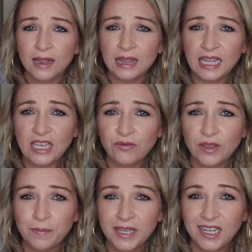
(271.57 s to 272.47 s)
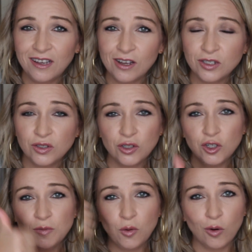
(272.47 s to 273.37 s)
leave the meeting on
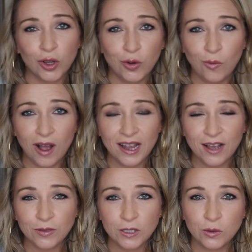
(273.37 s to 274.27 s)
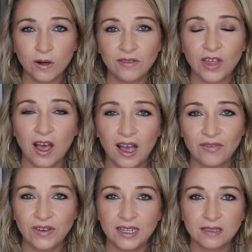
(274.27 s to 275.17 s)
Zoom or you walk out the door of the
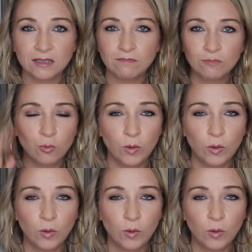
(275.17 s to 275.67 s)
office.